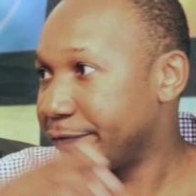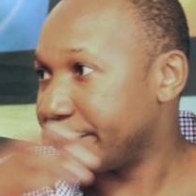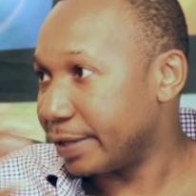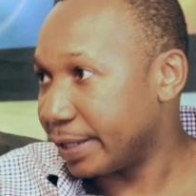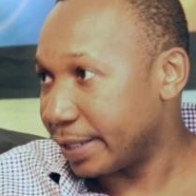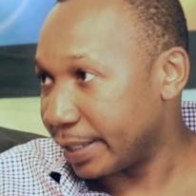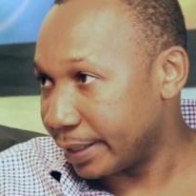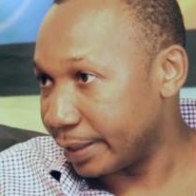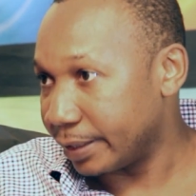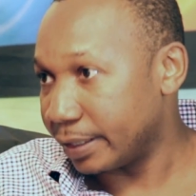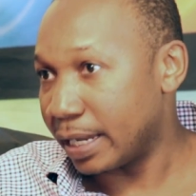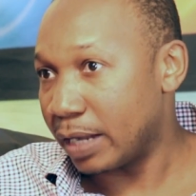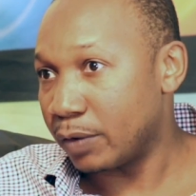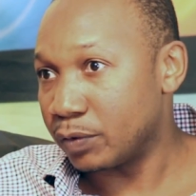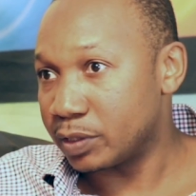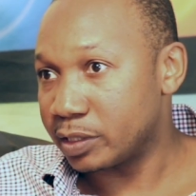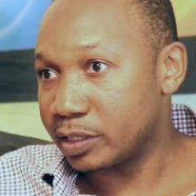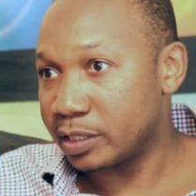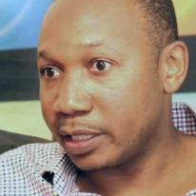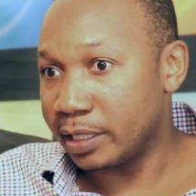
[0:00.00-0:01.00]
I would
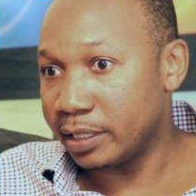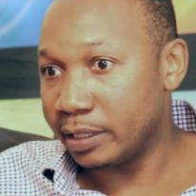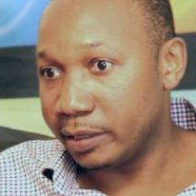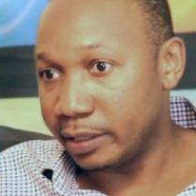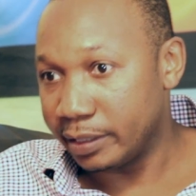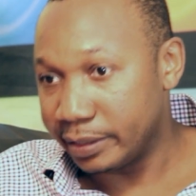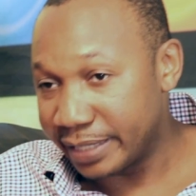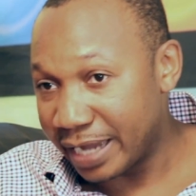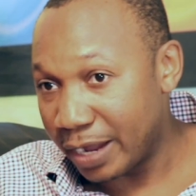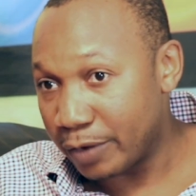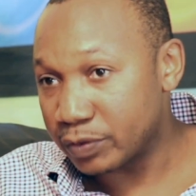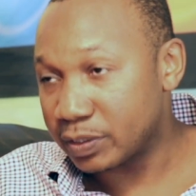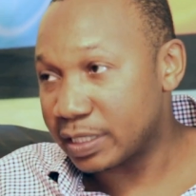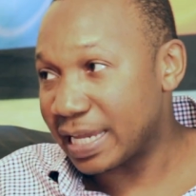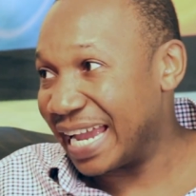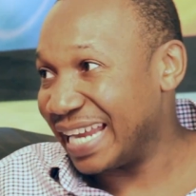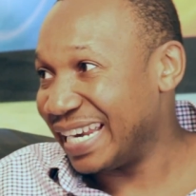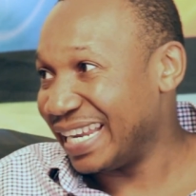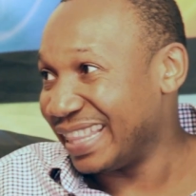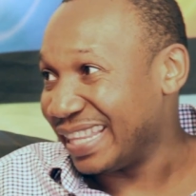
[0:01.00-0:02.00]
say the
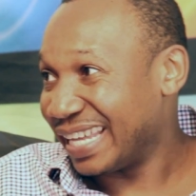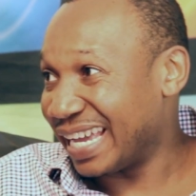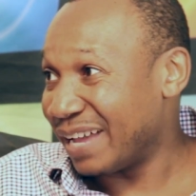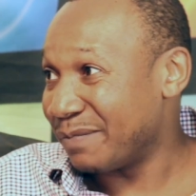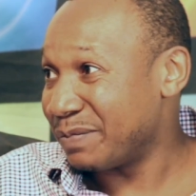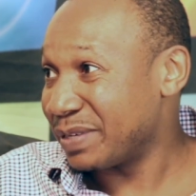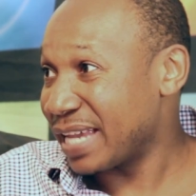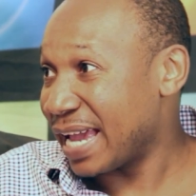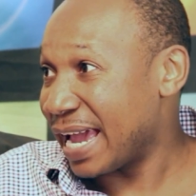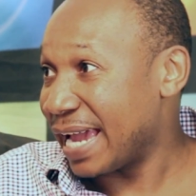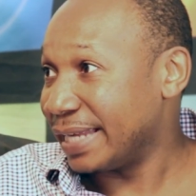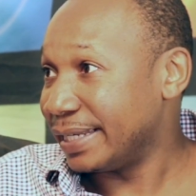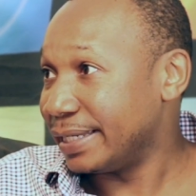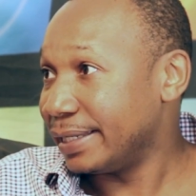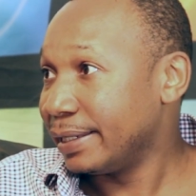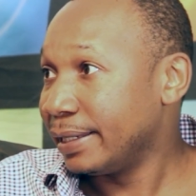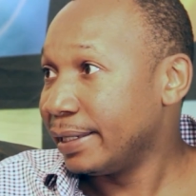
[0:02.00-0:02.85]
downside and the upside.